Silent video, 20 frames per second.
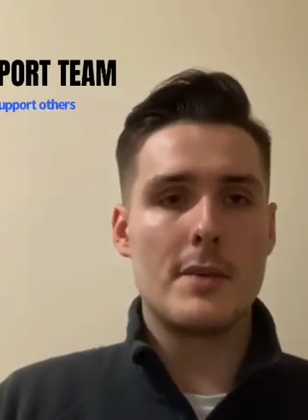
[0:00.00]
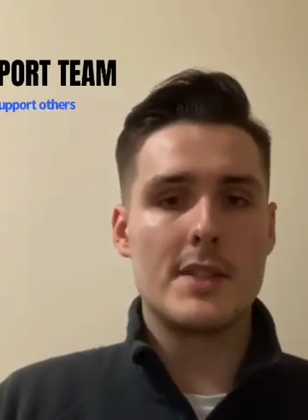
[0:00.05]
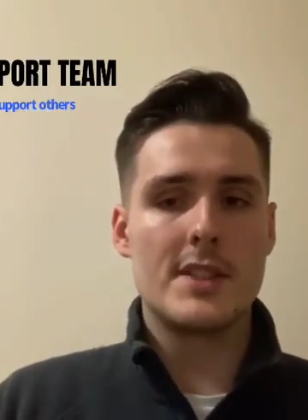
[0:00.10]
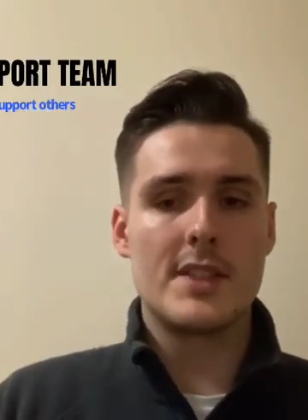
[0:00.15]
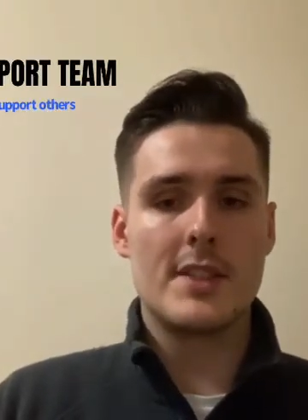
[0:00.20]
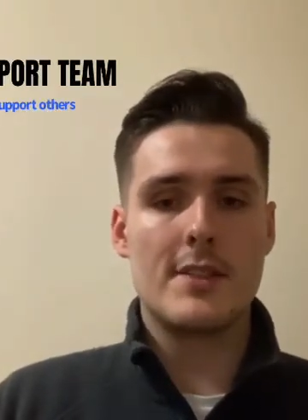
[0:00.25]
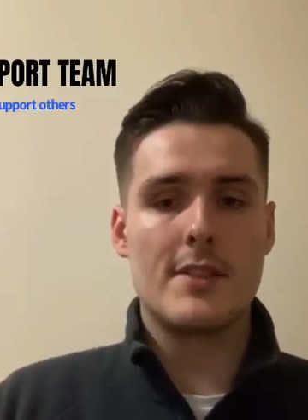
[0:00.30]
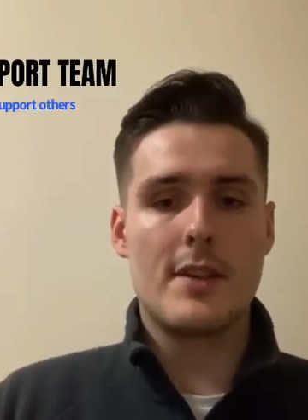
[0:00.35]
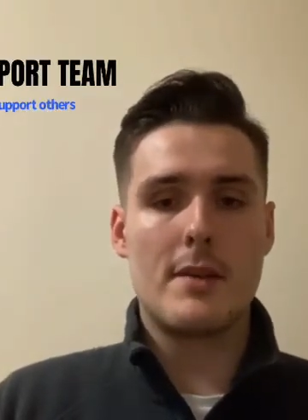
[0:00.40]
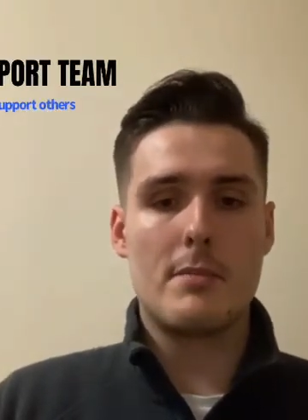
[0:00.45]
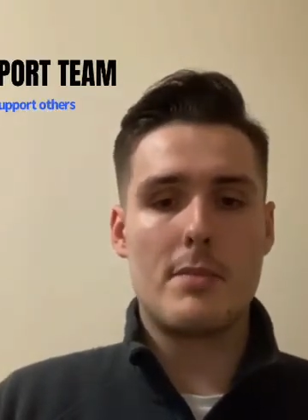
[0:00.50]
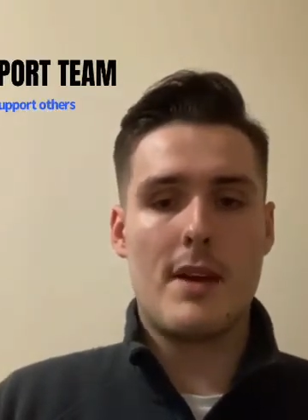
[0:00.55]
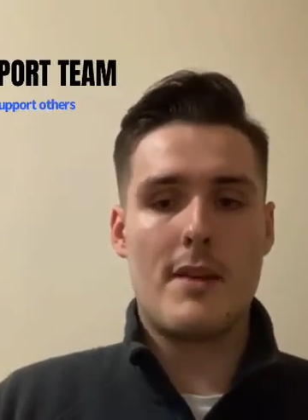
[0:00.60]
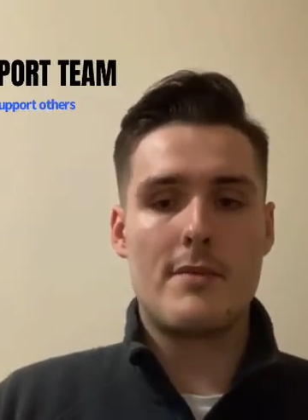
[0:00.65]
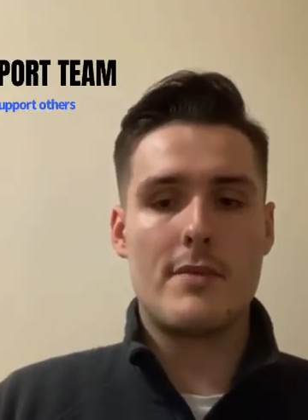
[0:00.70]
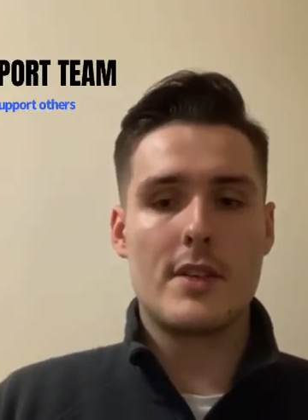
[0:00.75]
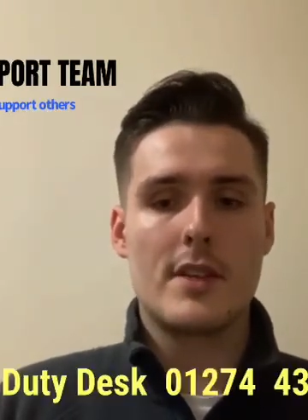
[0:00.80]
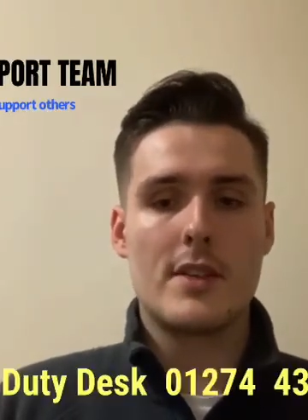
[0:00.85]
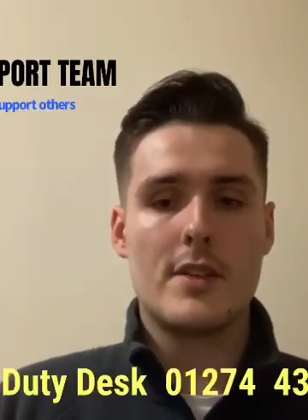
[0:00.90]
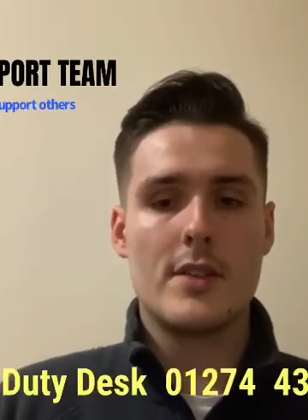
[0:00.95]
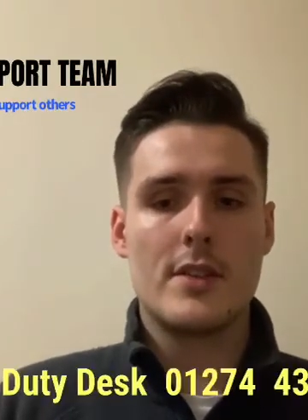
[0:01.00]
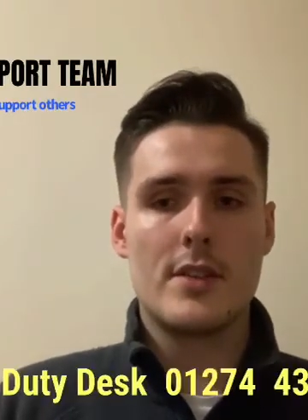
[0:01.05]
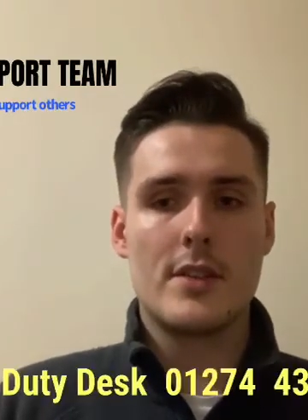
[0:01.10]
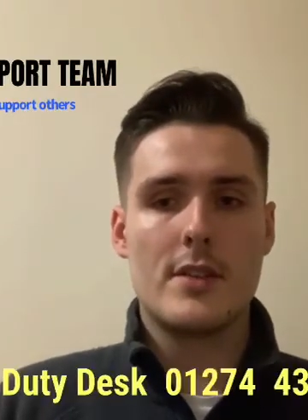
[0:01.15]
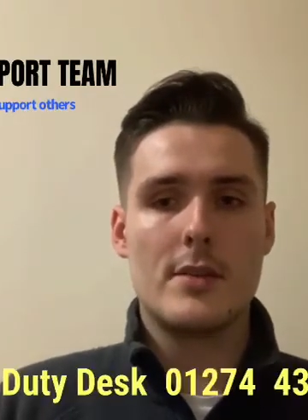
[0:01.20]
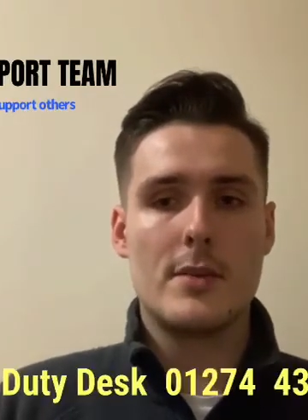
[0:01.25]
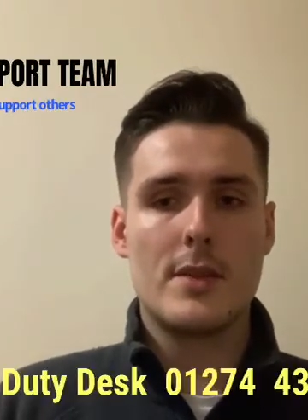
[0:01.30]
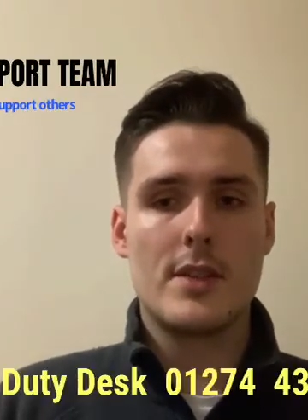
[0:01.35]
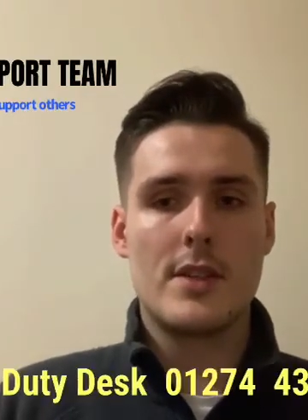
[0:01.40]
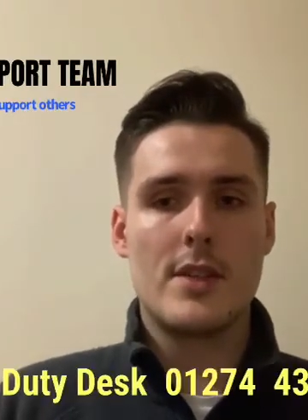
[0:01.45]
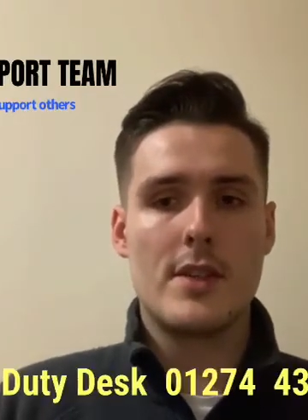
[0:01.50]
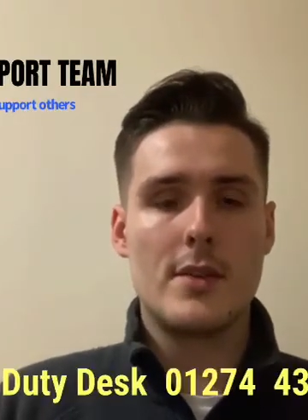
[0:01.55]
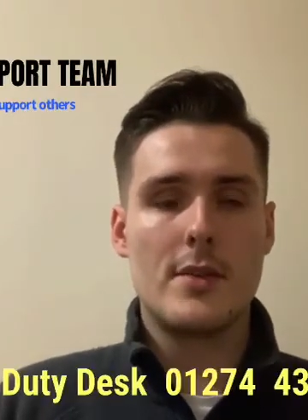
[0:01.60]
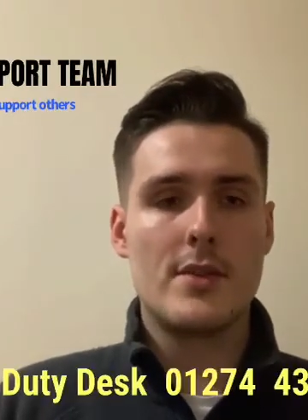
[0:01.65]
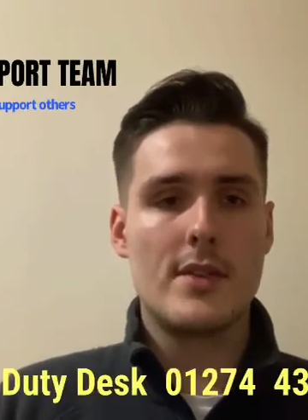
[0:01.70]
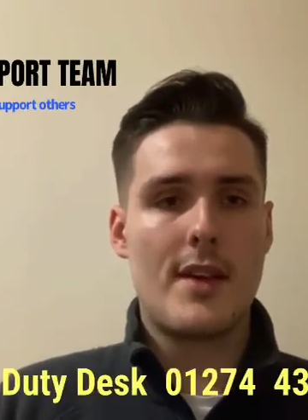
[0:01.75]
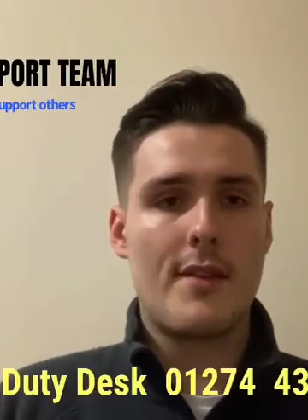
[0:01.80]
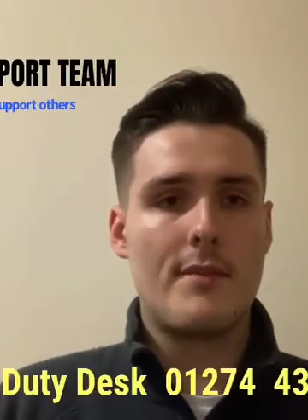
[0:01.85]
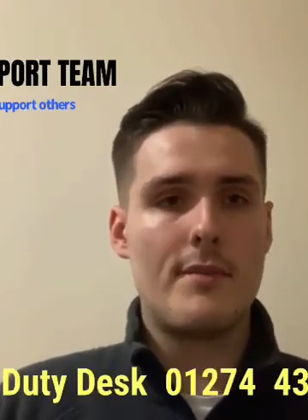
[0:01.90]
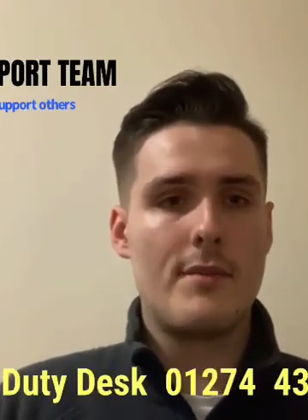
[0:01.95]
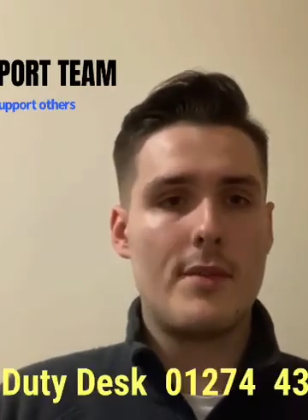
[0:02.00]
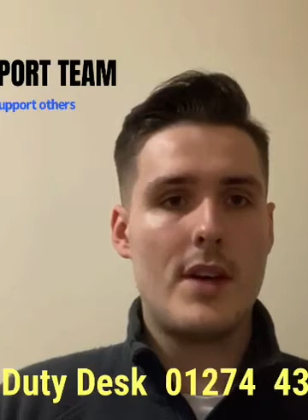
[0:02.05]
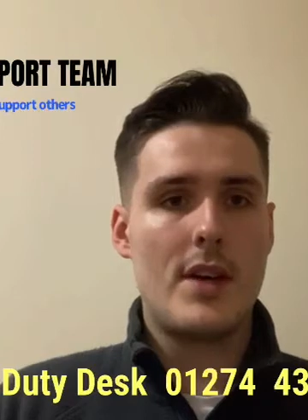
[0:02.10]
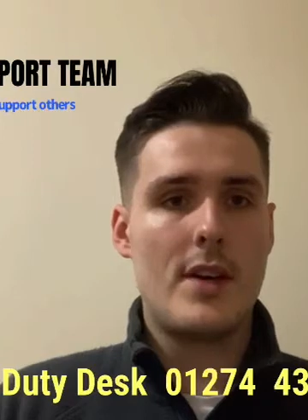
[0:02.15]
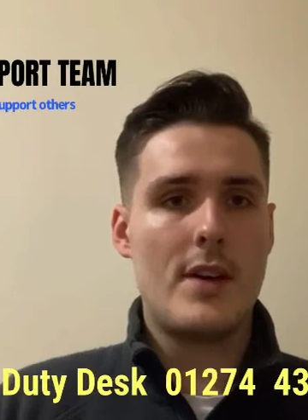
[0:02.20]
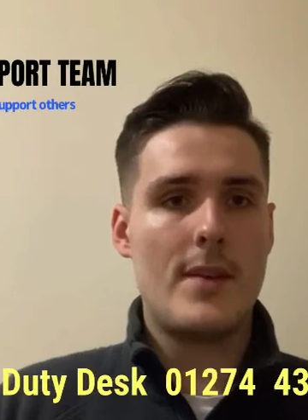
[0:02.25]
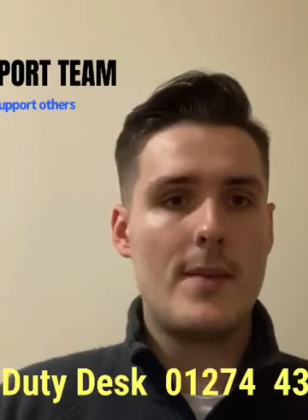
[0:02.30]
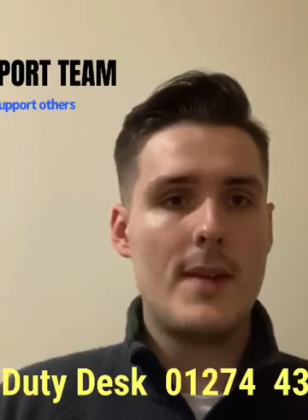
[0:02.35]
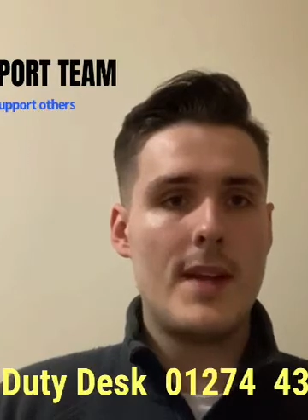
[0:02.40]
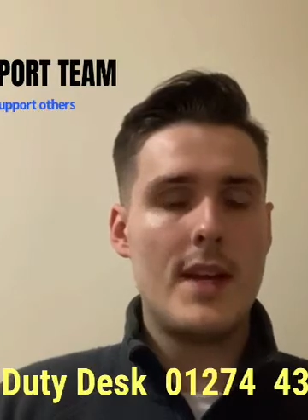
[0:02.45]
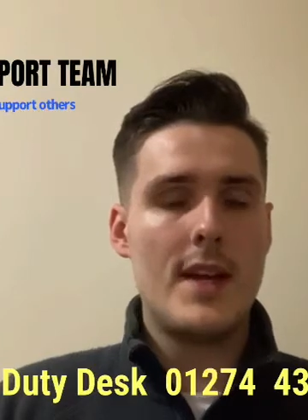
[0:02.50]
which is Bradford code 01274